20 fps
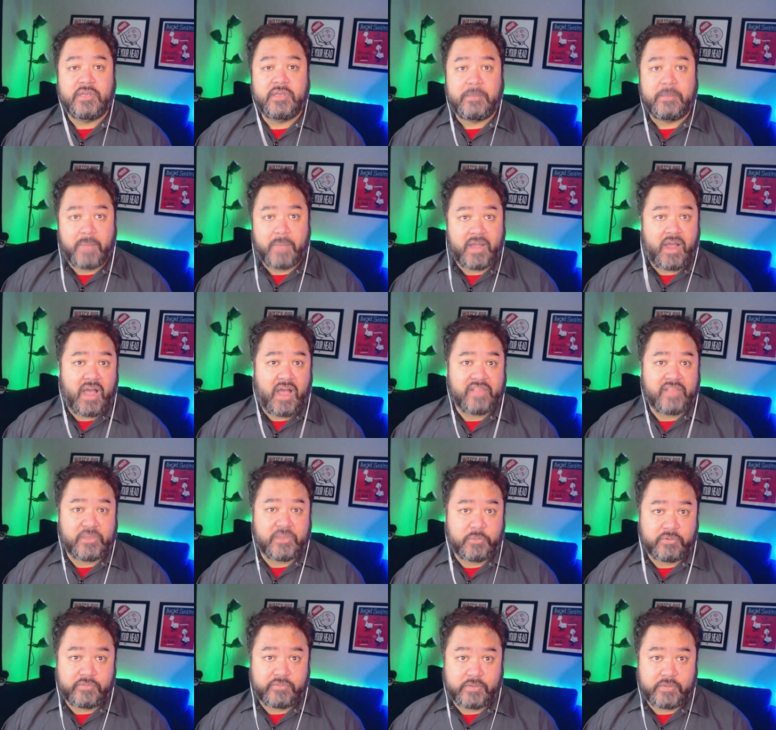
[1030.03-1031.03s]
my online
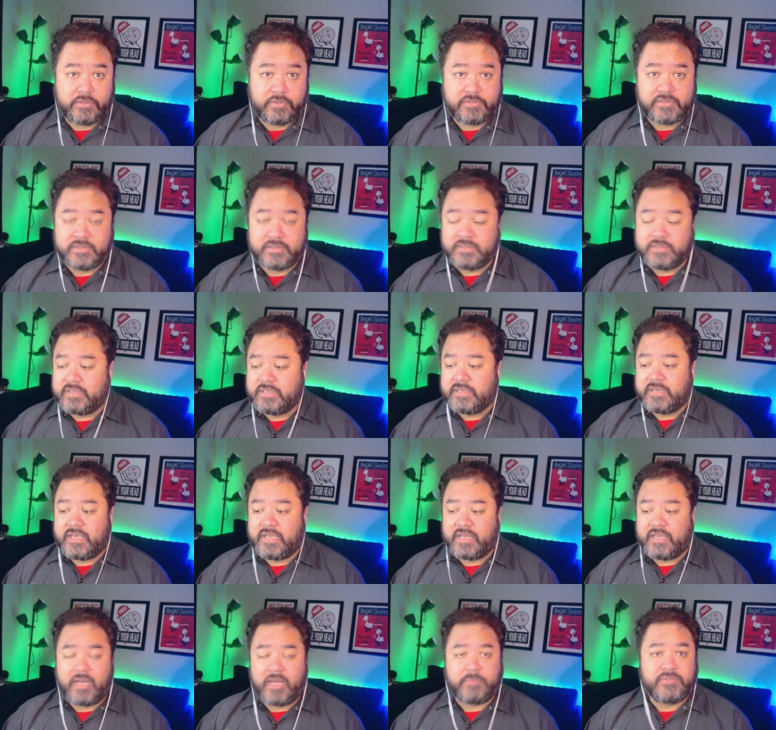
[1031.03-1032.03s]
reviews
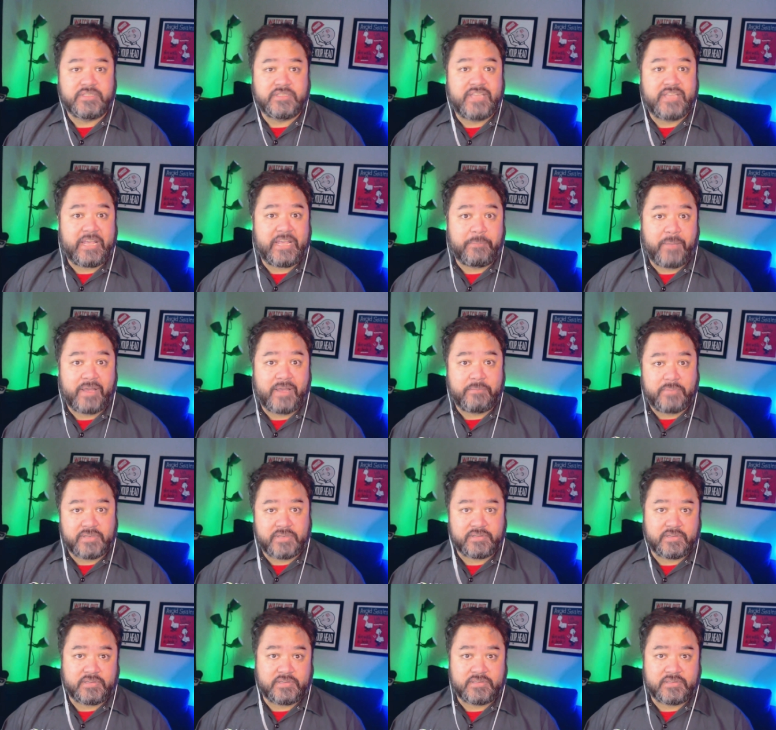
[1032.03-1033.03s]
can help to take my
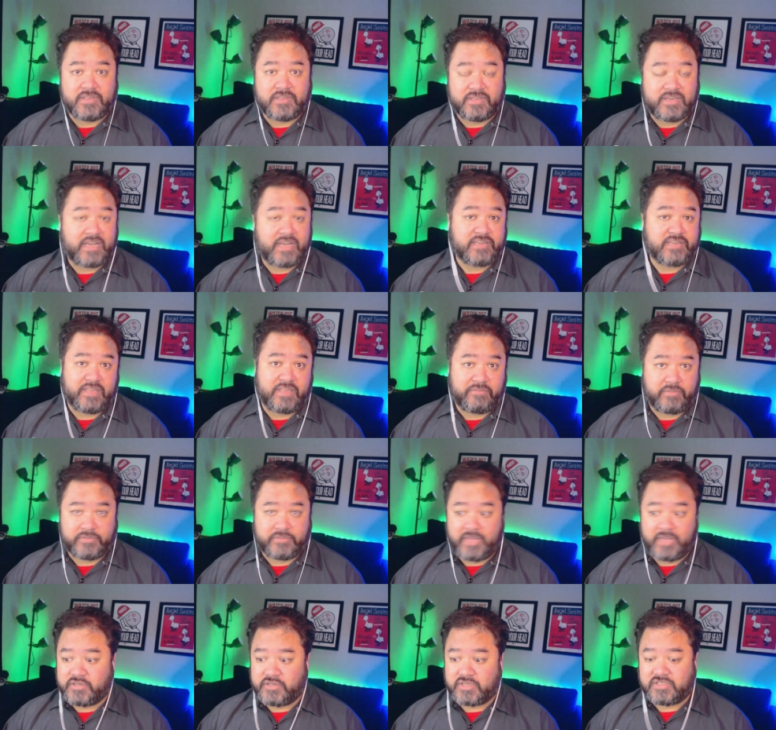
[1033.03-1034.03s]
business to the next level,
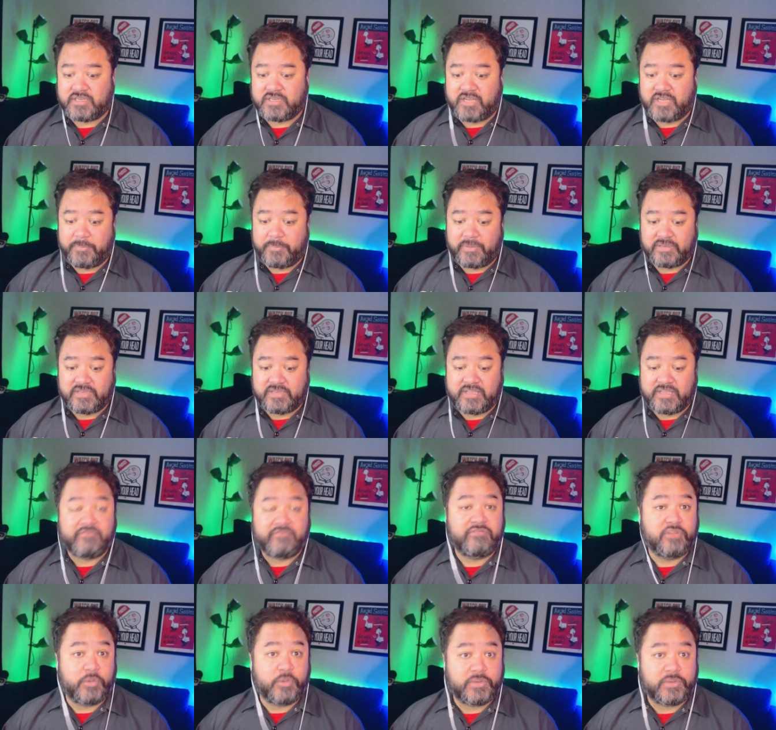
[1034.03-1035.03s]
not just in helping to
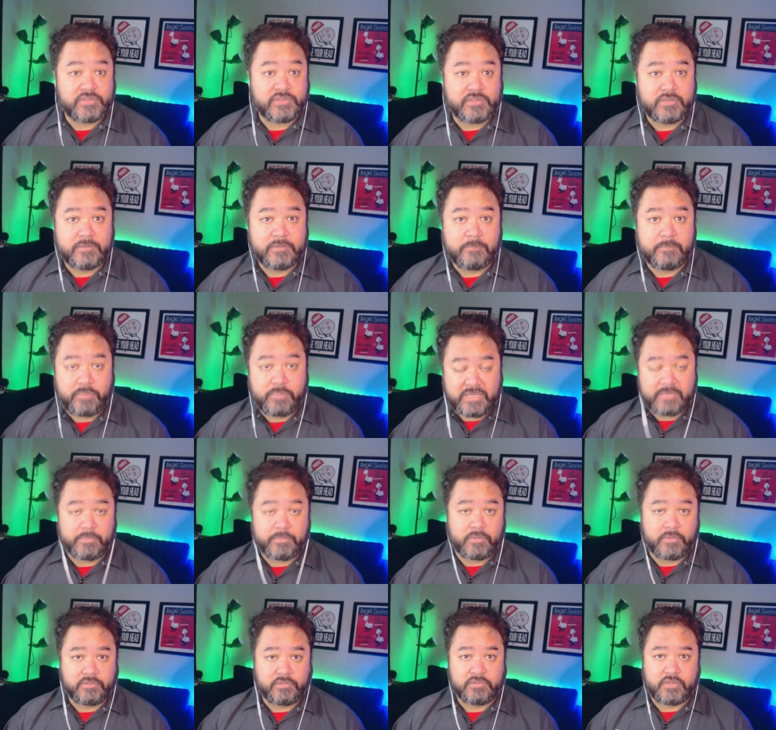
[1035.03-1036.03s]
influence
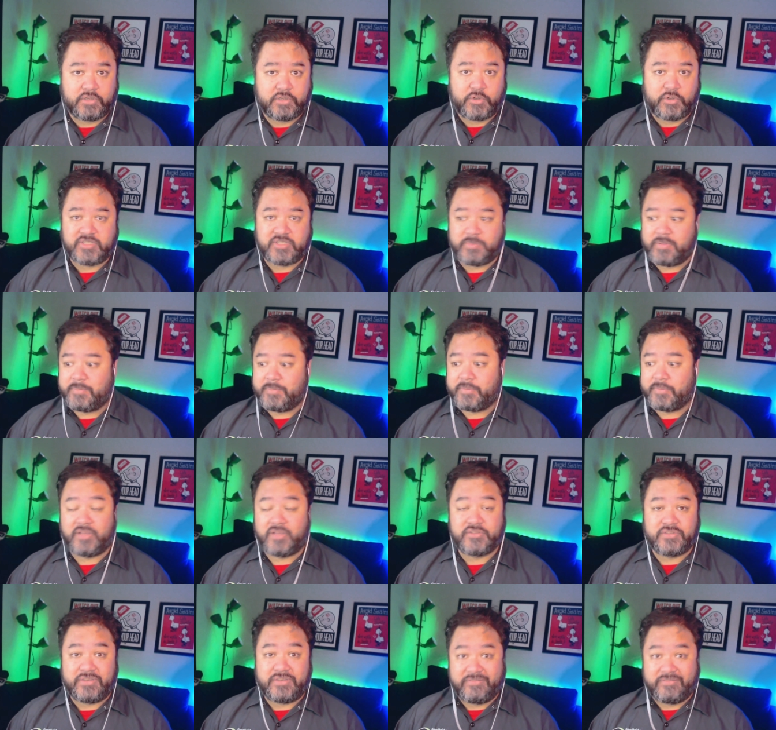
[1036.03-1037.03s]
people to trust me, but
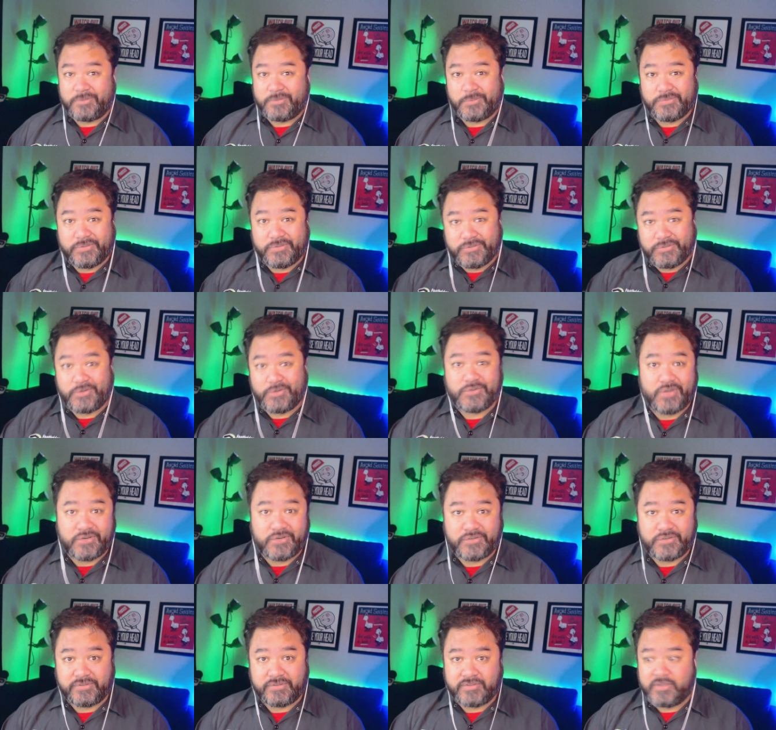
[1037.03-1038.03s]
also influencing search
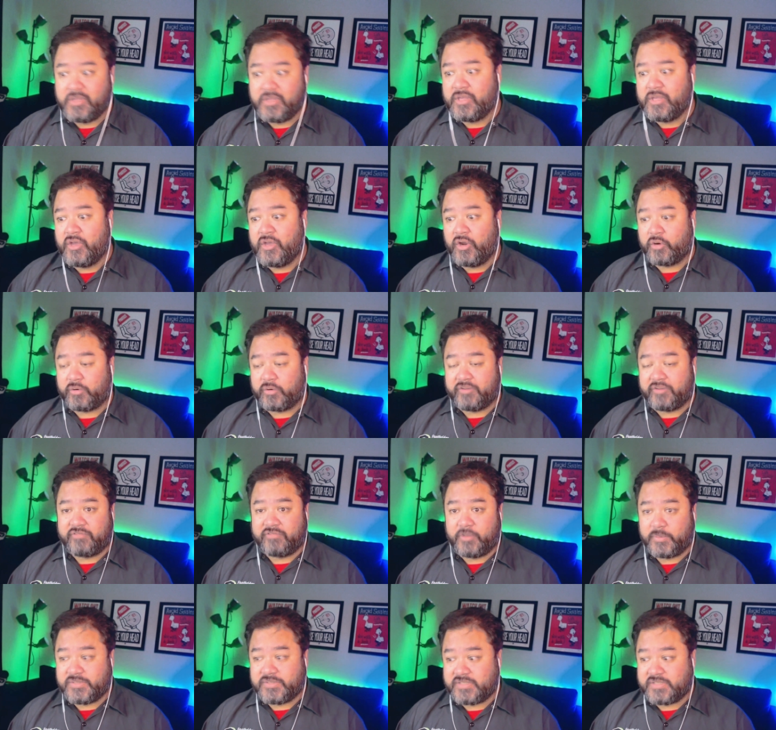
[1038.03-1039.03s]
engines or
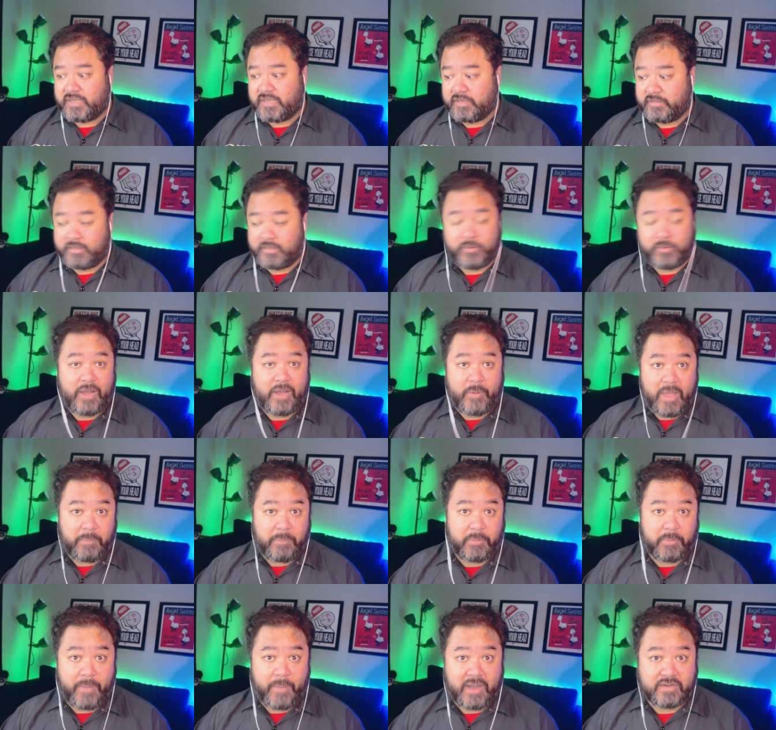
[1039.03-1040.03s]
influencing, you know, how
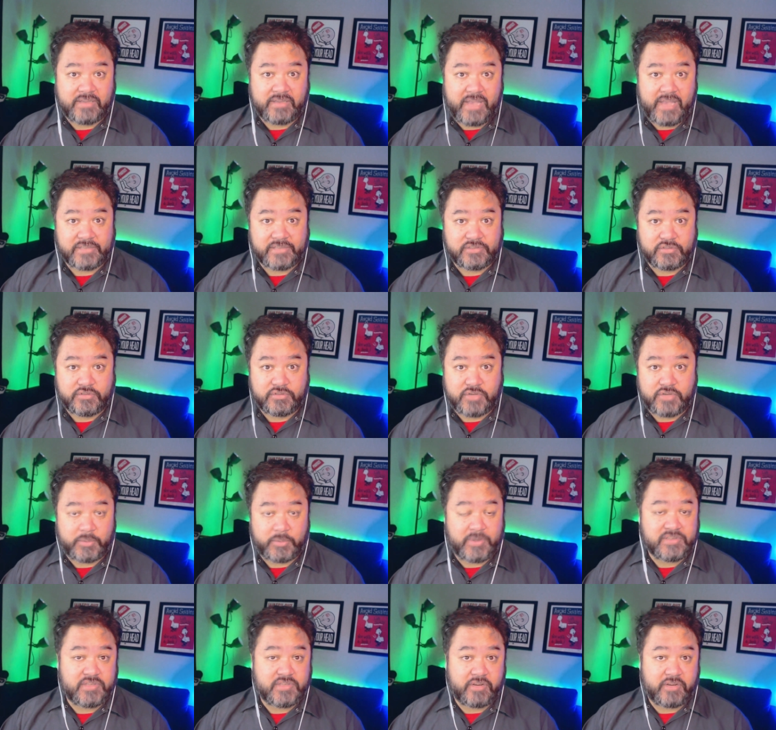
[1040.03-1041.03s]
Apple Podcasts
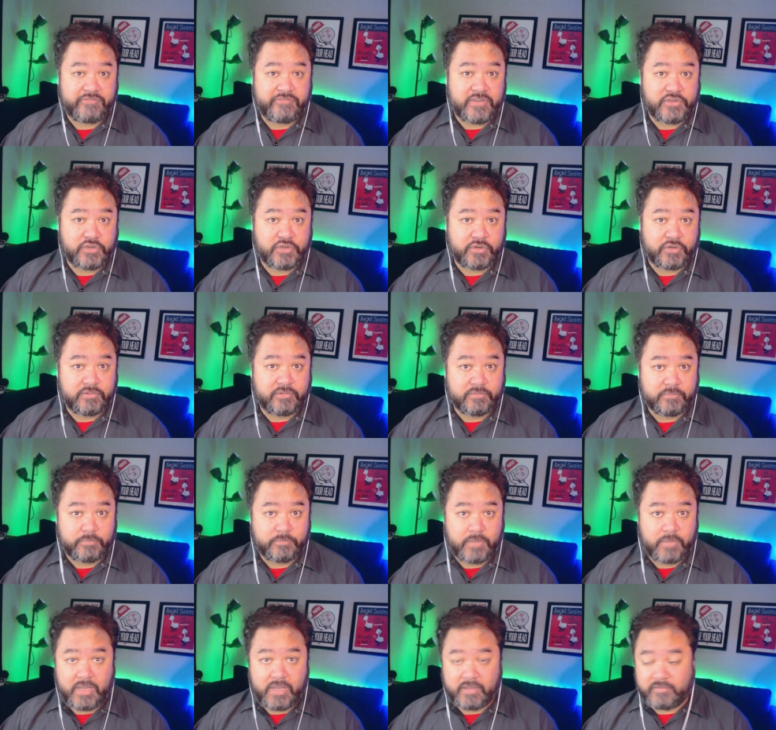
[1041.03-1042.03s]
generates their featured
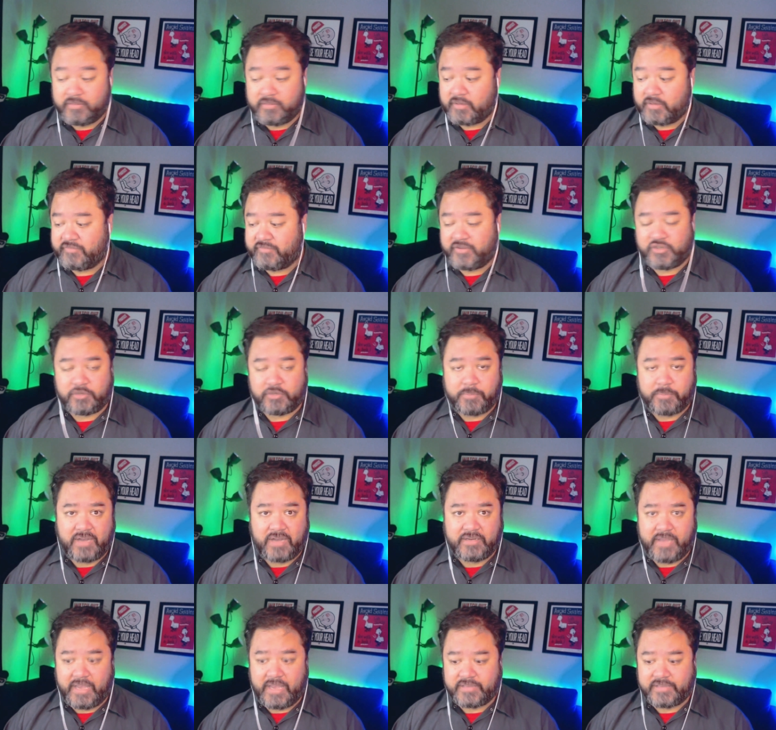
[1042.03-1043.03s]
uh, their featured
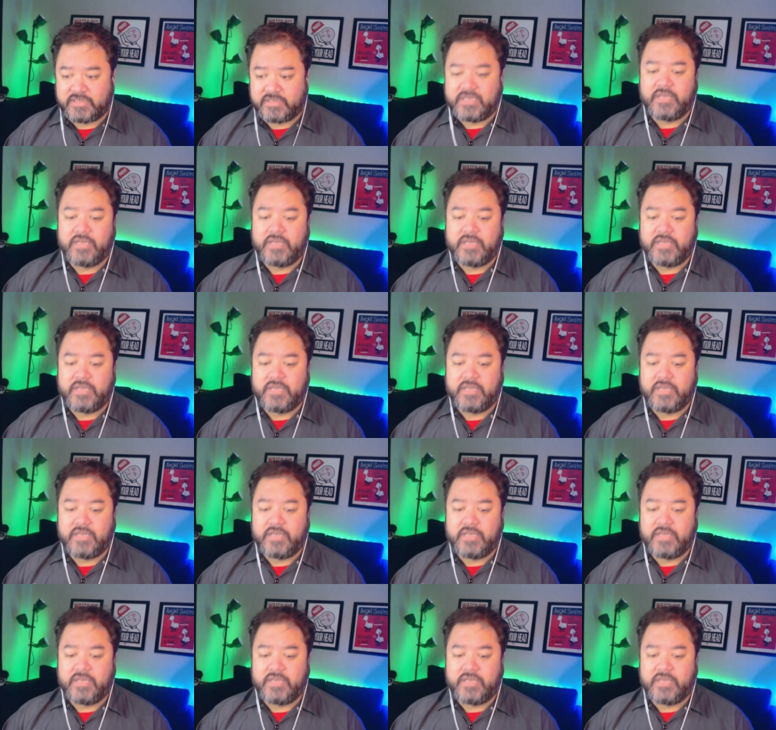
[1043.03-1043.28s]
podcasts